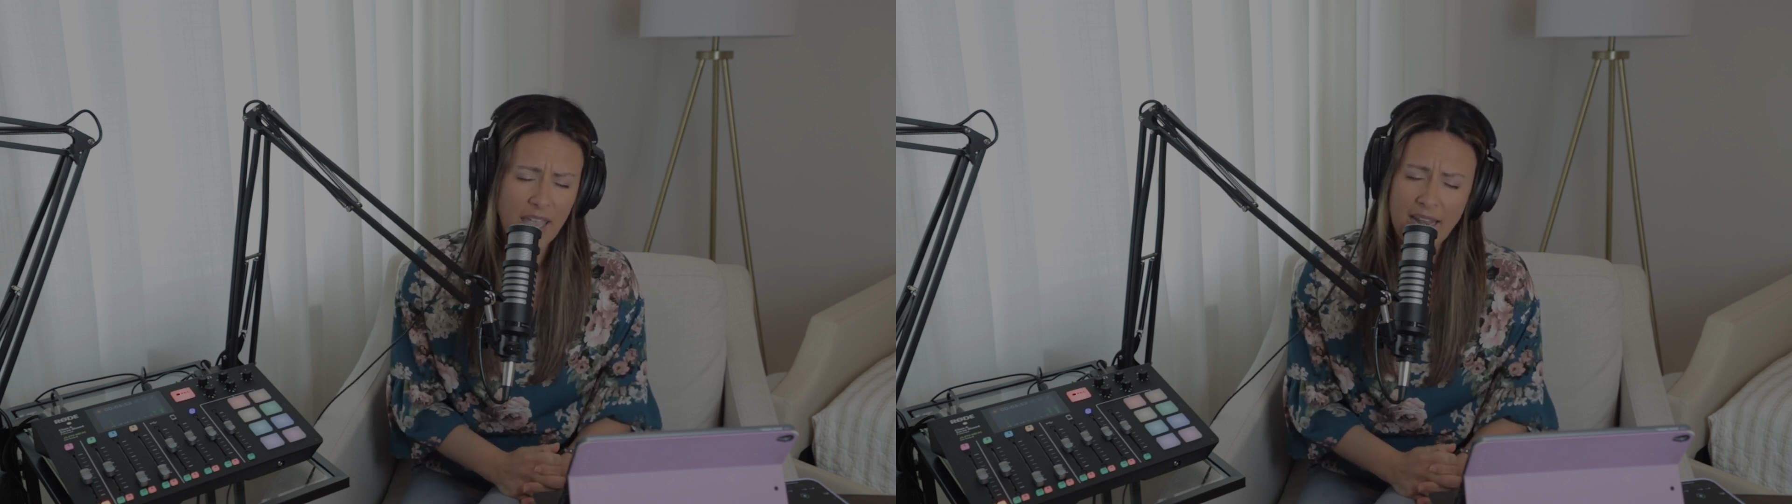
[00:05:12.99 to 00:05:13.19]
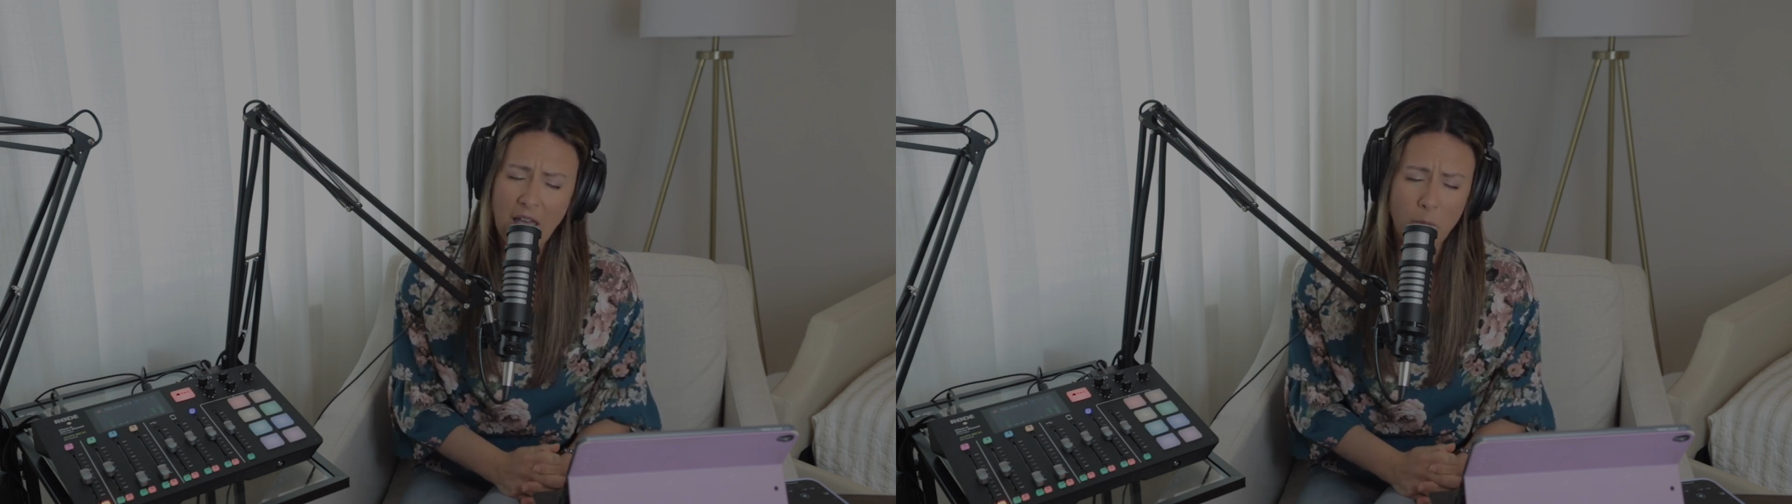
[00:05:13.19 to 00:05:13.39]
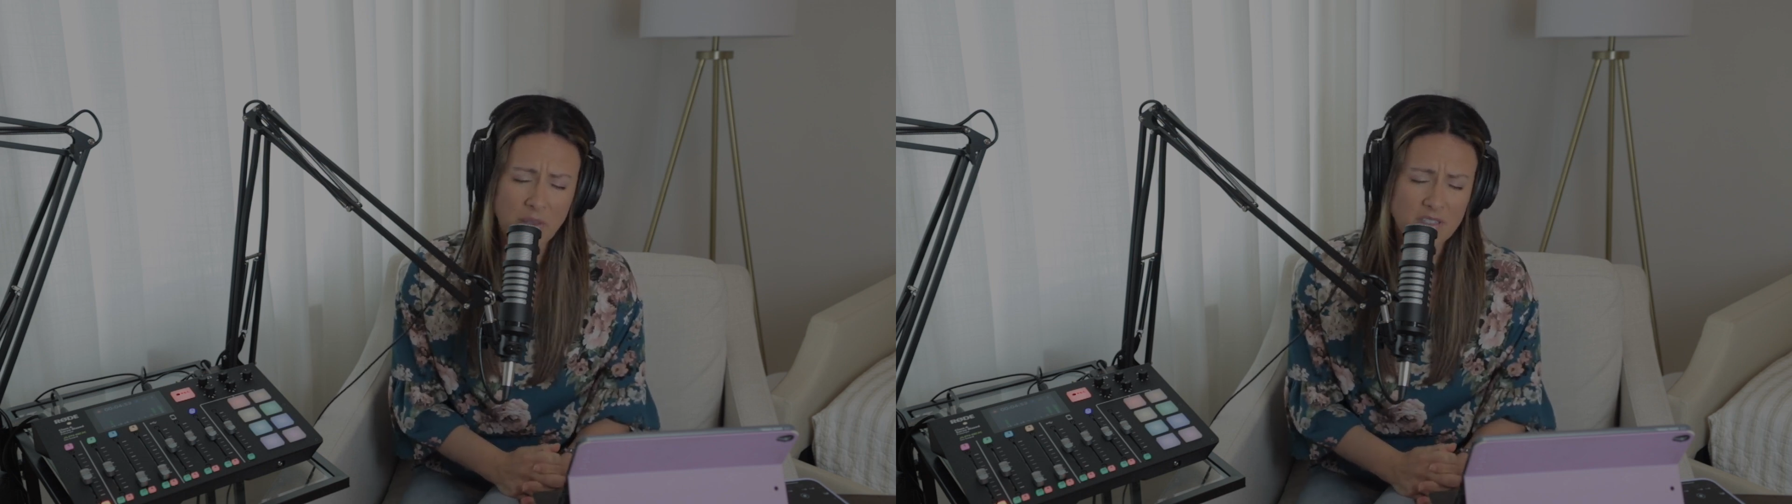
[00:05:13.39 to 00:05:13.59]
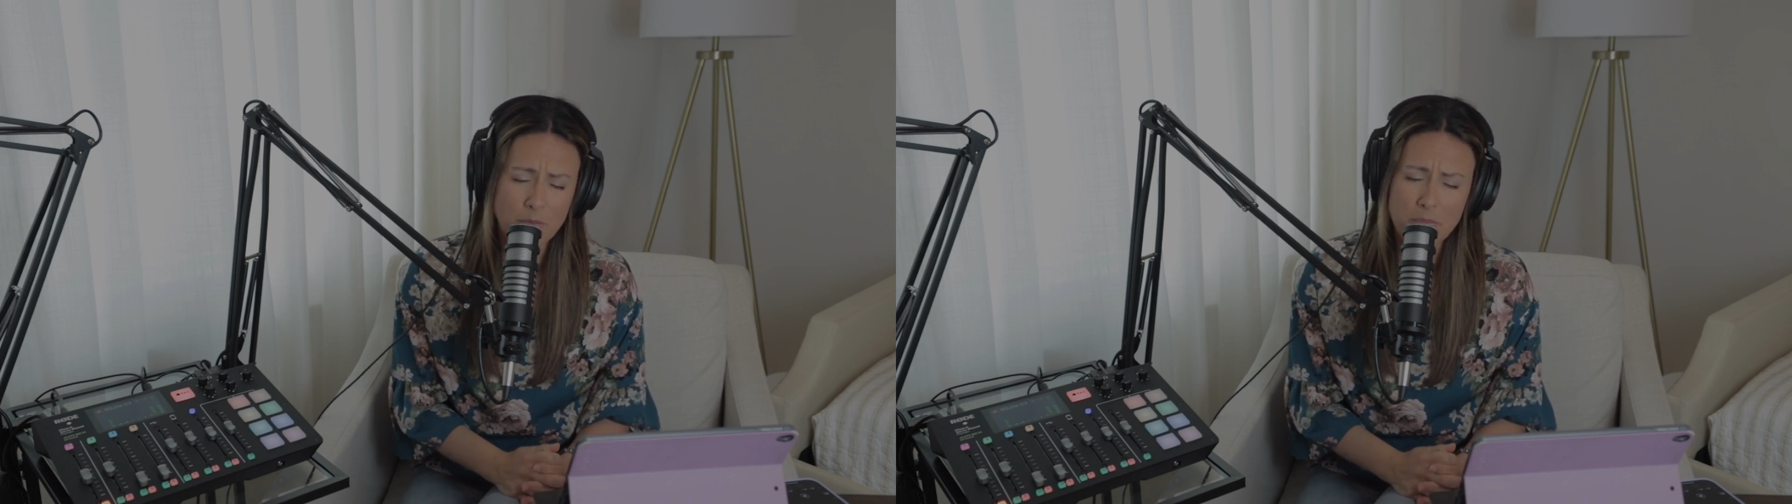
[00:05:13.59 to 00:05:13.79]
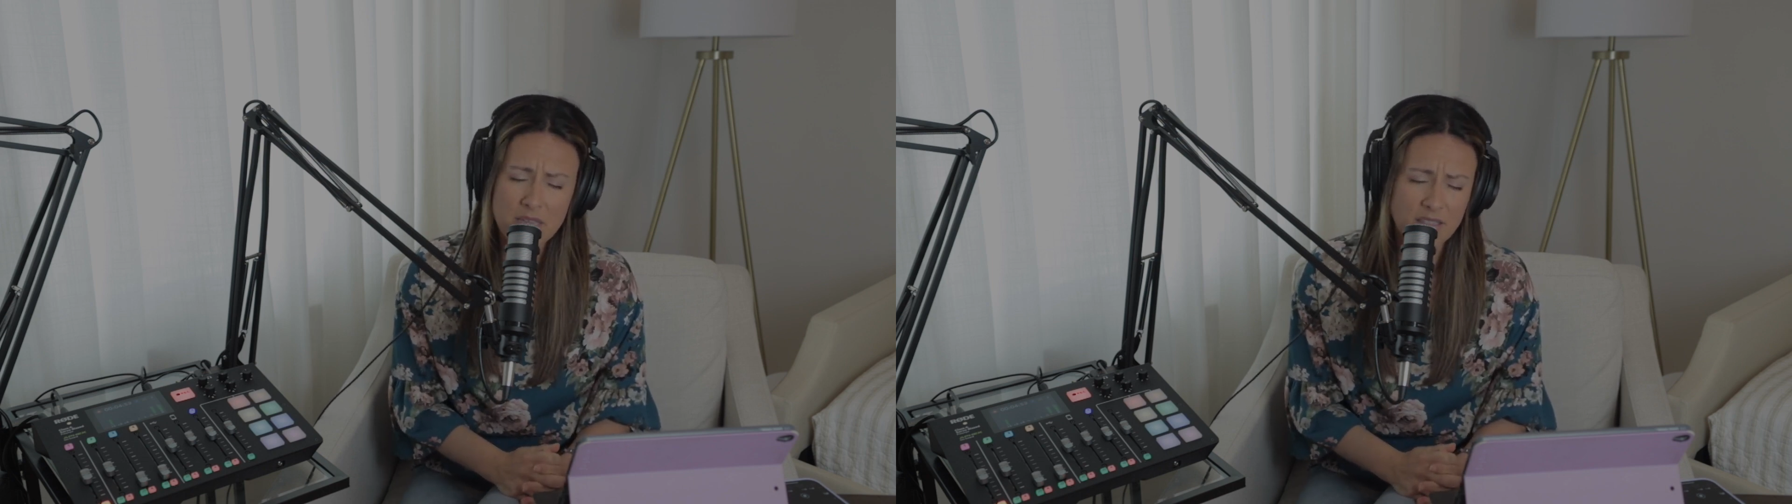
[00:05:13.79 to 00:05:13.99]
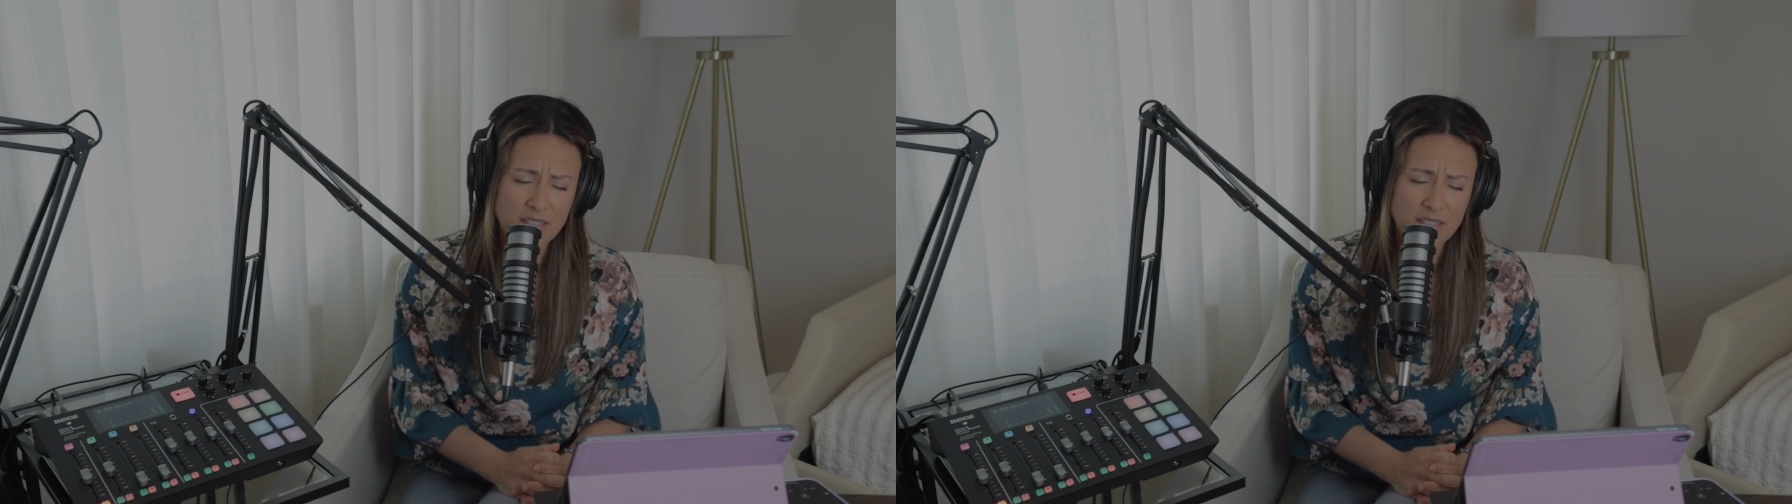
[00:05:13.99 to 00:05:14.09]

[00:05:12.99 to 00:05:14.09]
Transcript: and help us to be